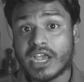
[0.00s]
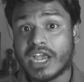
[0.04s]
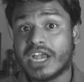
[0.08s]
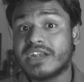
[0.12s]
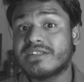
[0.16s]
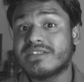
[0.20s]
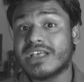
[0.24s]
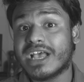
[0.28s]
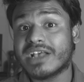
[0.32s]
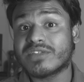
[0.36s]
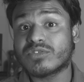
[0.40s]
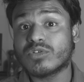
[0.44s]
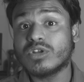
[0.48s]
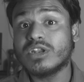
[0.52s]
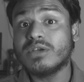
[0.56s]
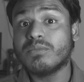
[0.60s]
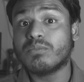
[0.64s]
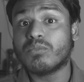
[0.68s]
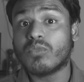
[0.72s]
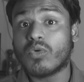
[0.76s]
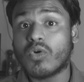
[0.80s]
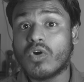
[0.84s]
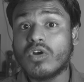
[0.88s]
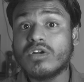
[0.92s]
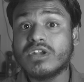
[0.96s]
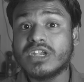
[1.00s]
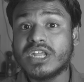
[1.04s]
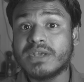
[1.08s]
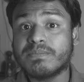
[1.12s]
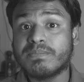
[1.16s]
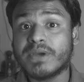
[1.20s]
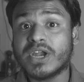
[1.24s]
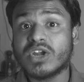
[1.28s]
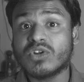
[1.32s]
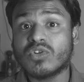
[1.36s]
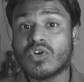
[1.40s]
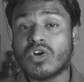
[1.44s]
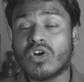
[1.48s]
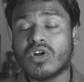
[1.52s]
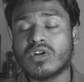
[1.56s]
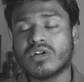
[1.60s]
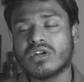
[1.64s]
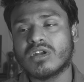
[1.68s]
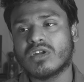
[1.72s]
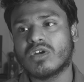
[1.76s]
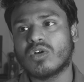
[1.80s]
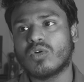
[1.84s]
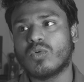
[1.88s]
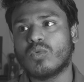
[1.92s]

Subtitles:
It's actually more depend on